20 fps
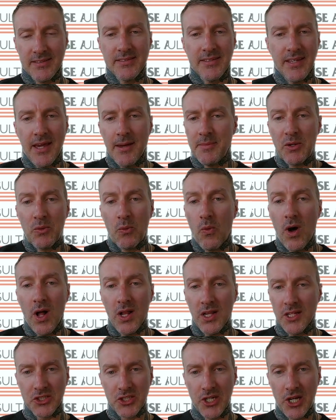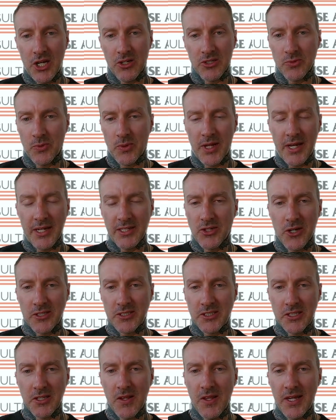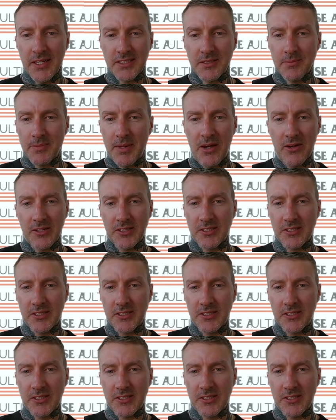Yeah. I mean, wallet share is what I talk to clients about.